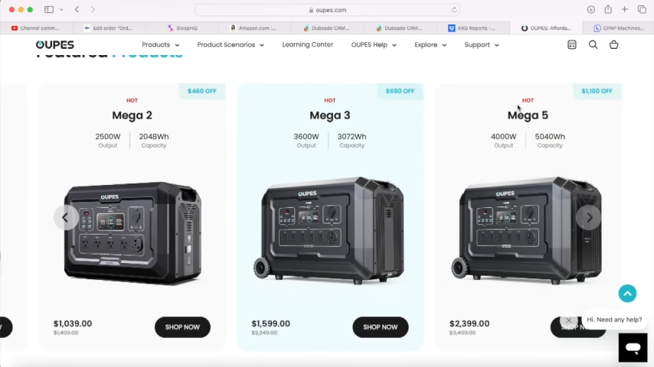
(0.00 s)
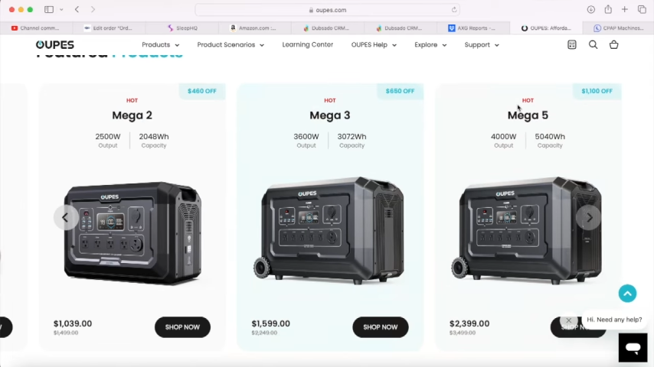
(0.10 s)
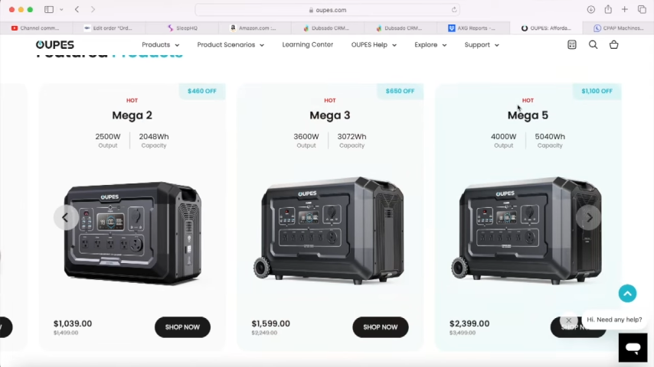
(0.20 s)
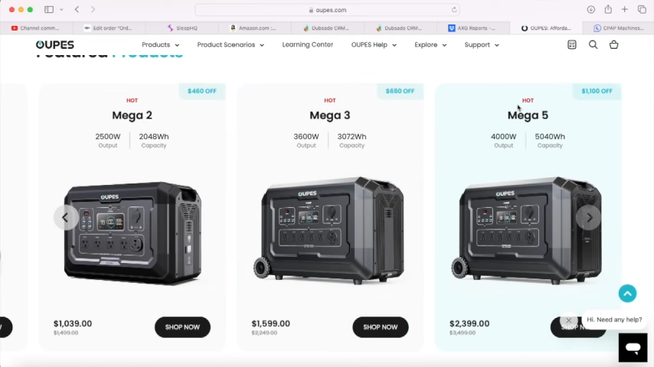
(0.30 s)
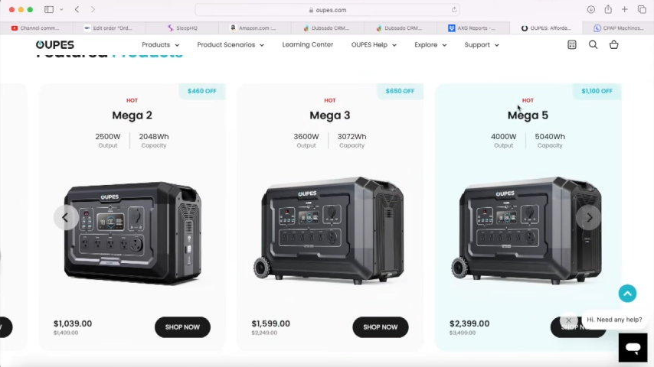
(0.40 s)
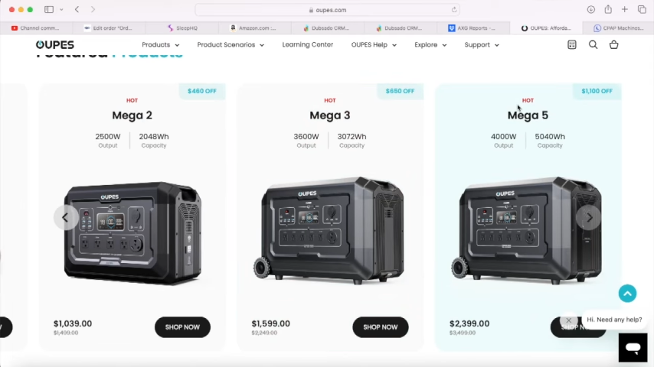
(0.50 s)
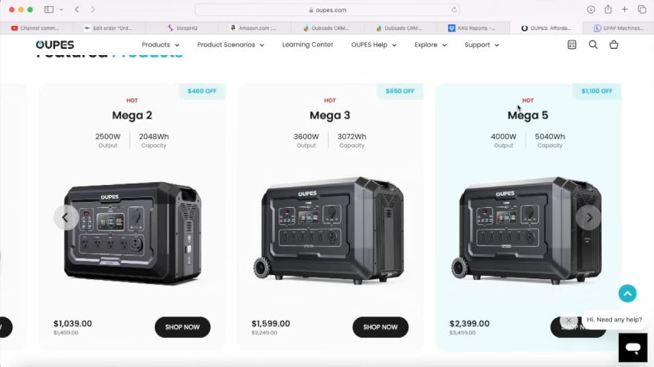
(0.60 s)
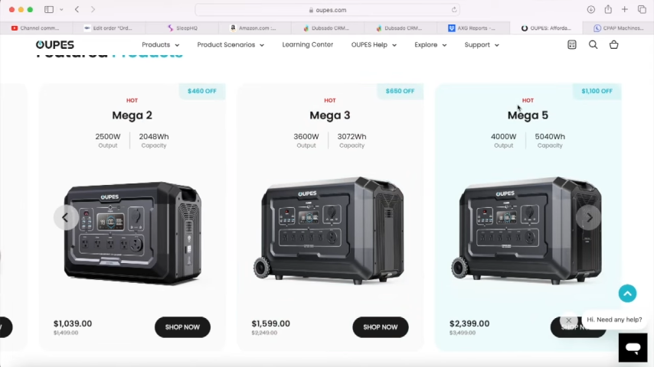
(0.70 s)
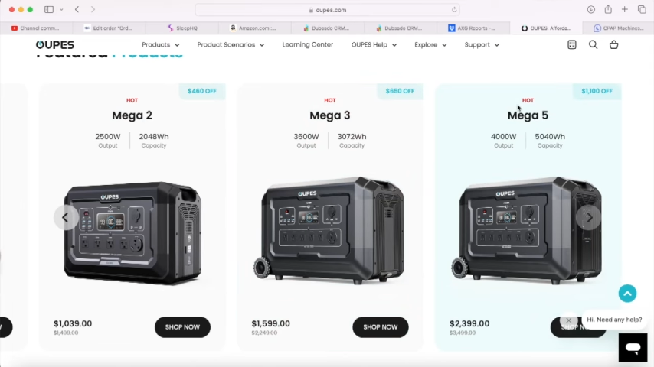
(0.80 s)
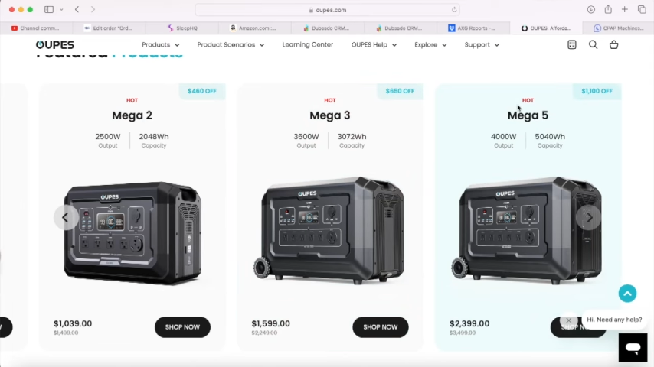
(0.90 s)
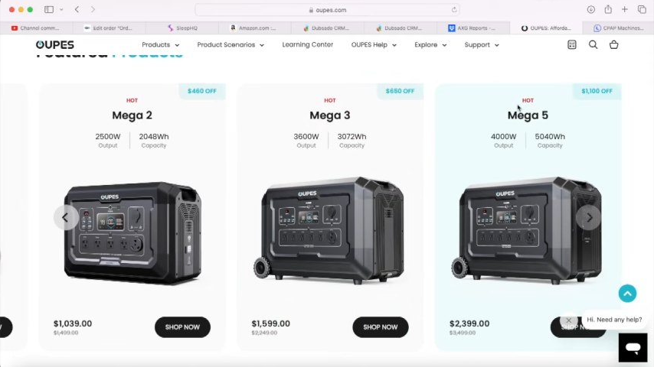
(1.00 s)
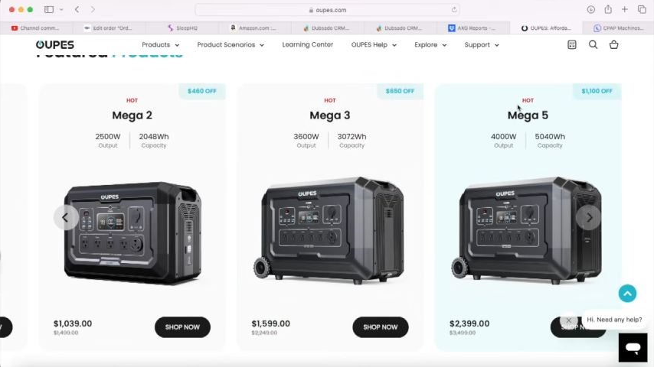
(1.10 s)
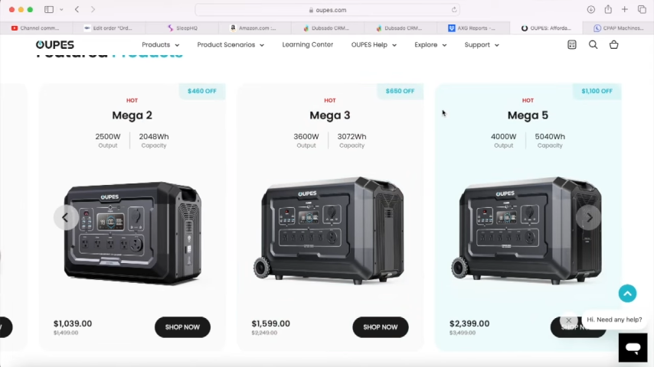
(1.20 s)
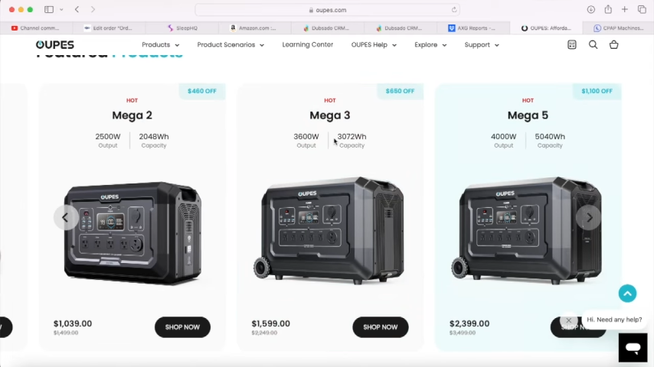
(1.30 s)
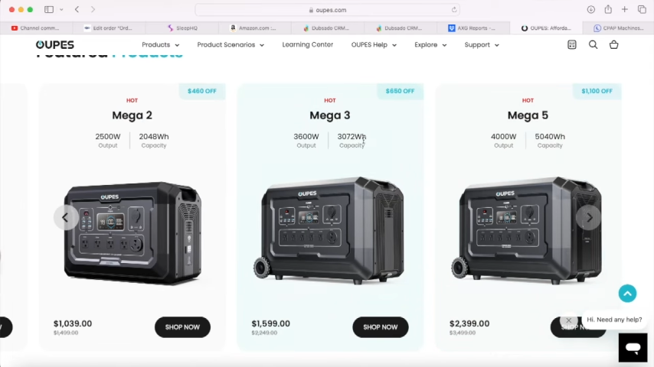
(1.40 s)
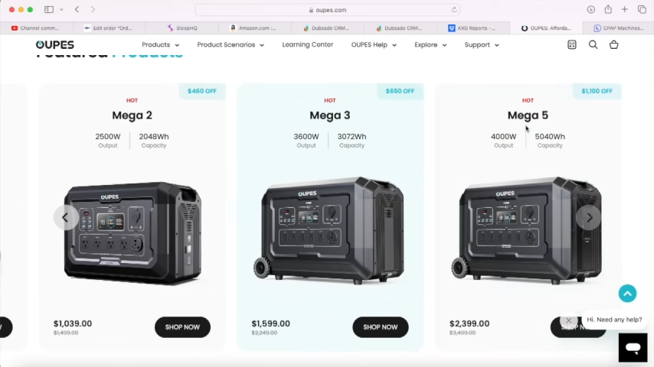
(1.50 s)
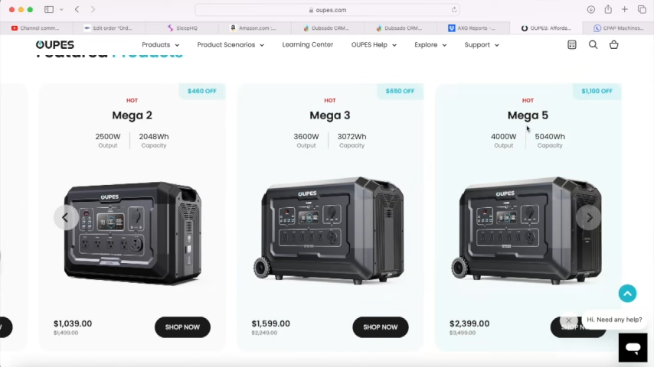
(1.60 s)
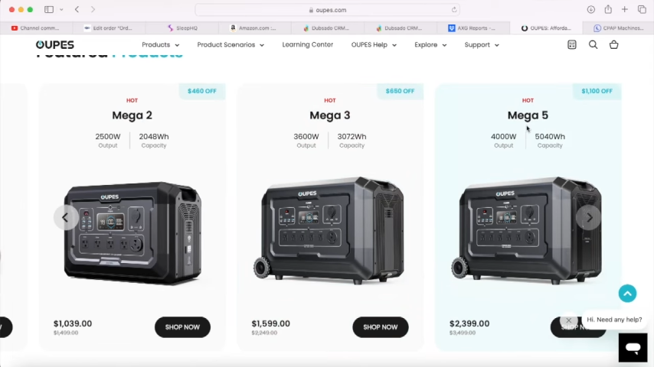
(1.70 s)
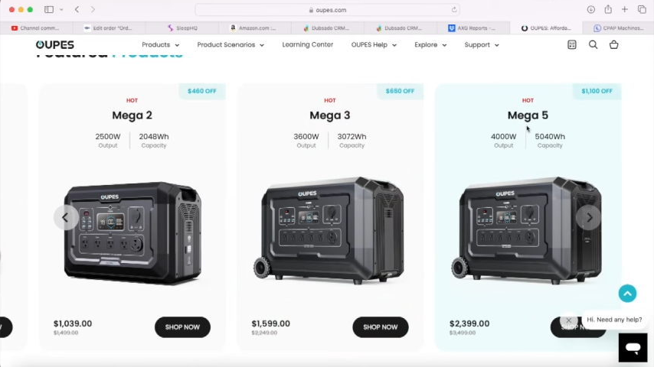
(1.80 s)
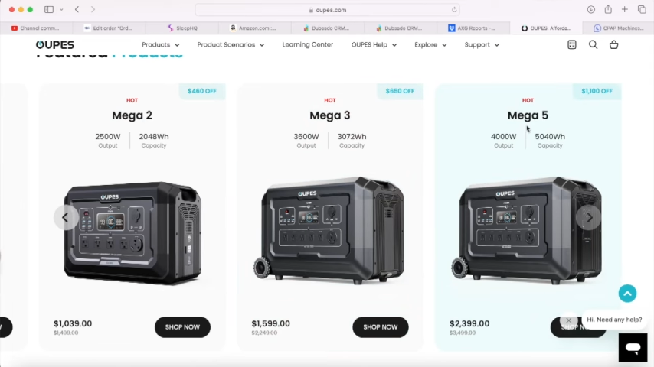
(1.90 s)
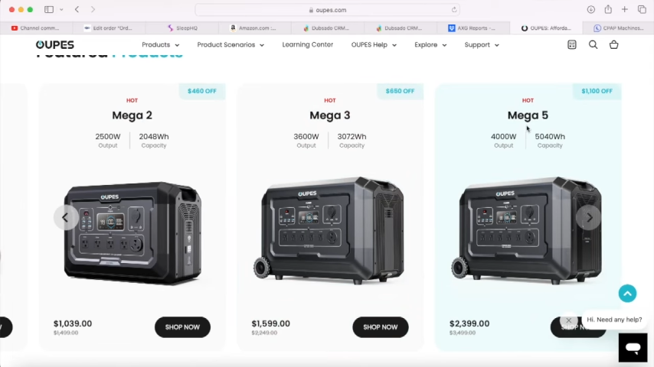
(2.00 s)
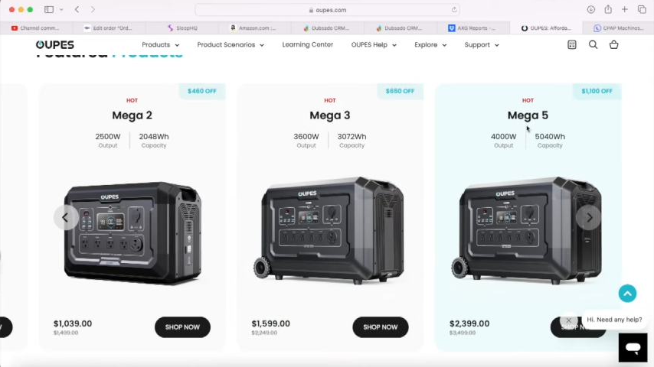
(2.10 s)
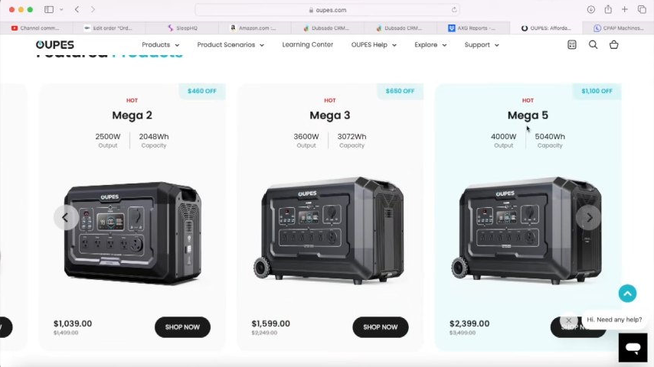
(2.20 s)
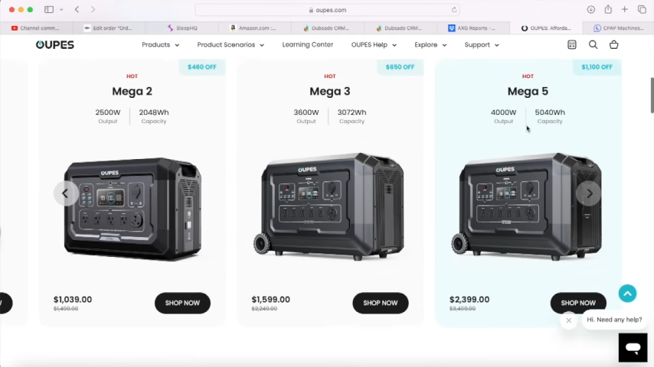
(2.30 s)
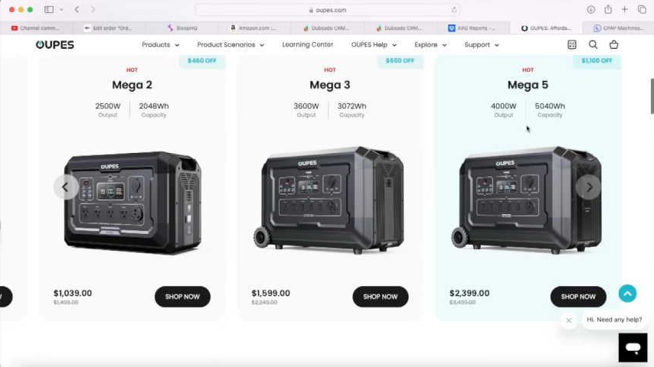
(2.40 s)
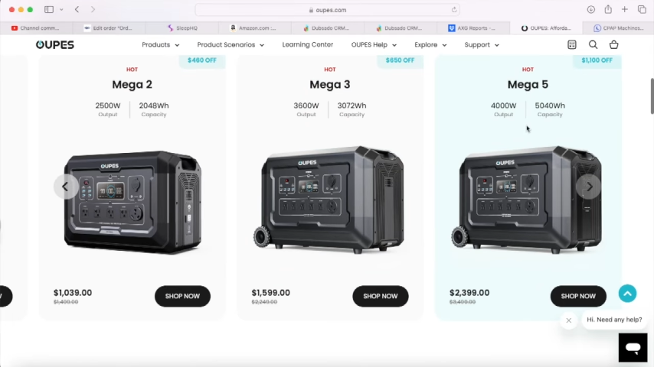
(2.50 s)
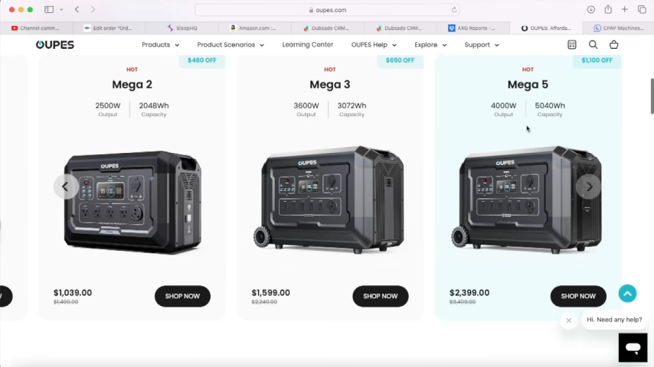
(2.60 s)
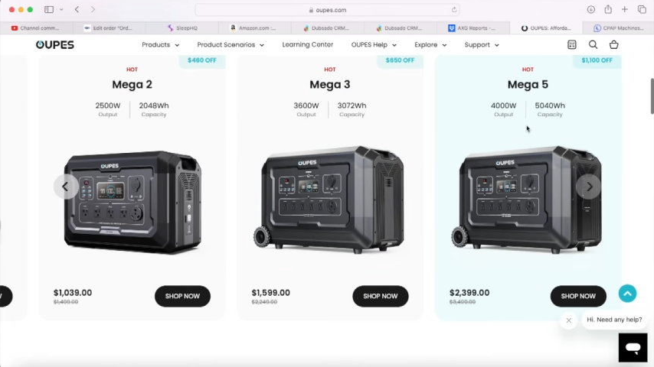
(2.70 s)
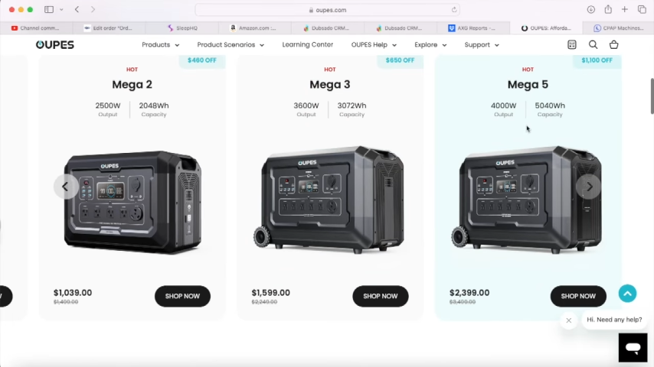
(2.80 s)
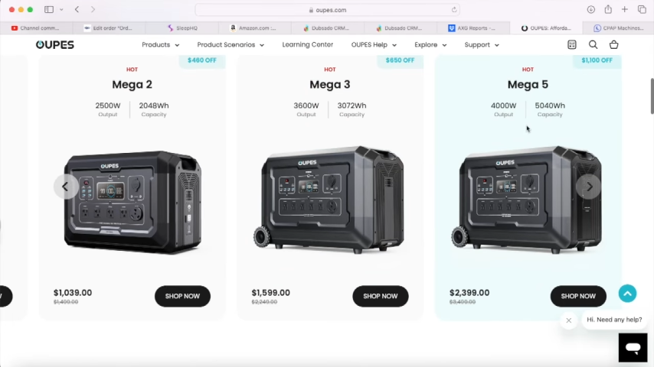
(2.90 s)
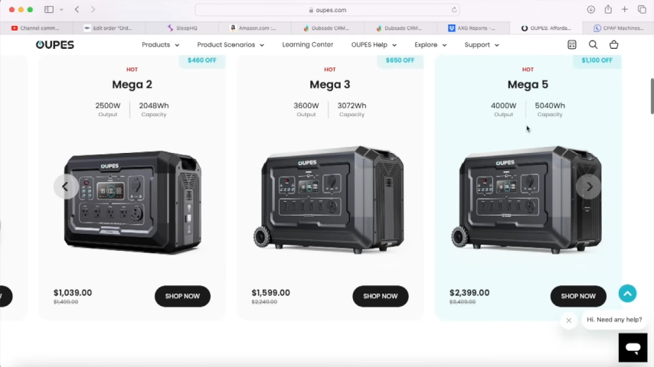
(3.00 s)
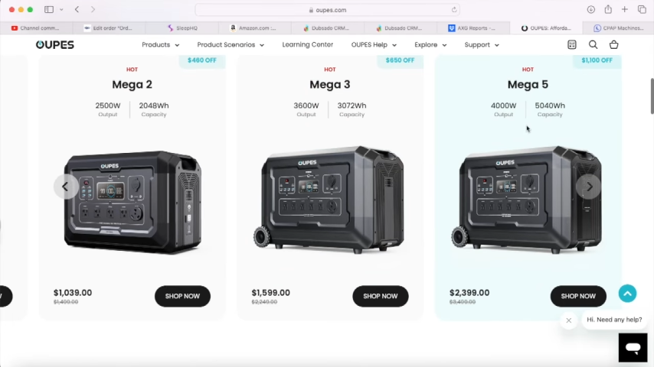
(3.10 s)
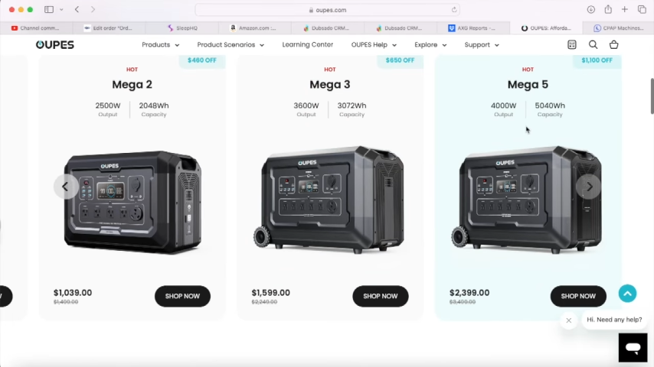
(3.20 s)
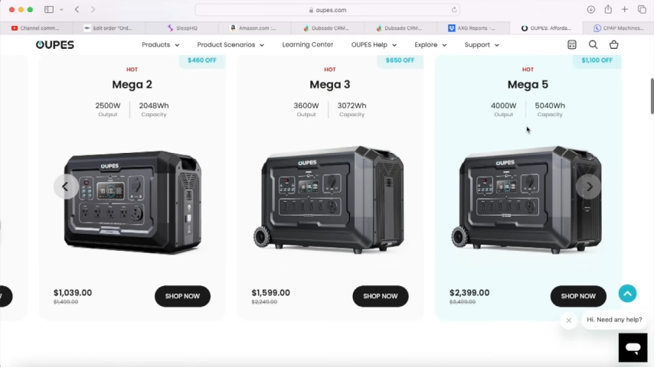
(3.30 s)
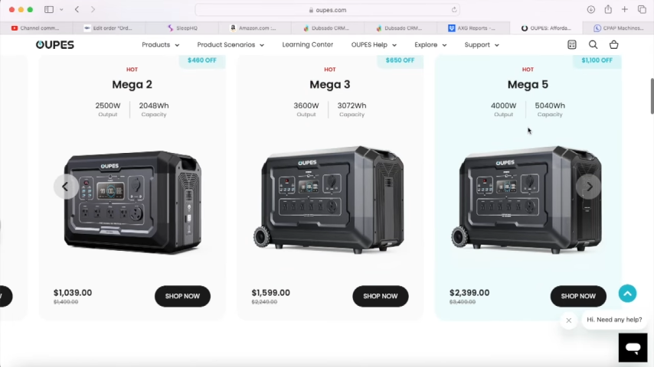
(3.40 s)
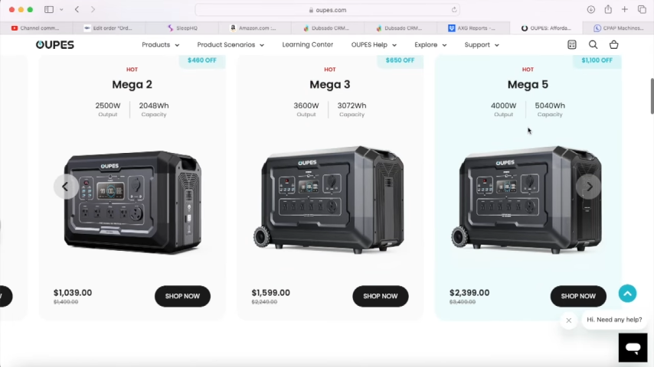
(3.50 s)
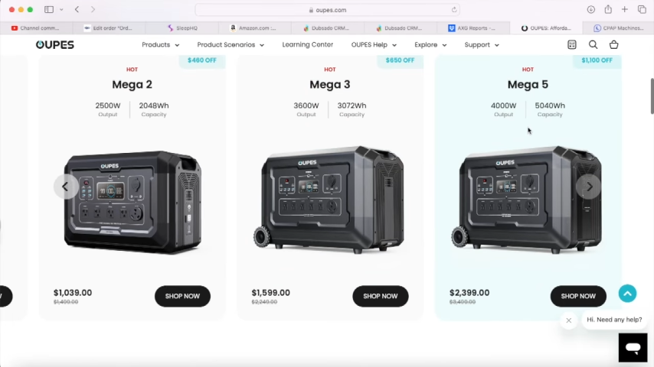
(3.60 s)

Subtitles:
(no speaker visible)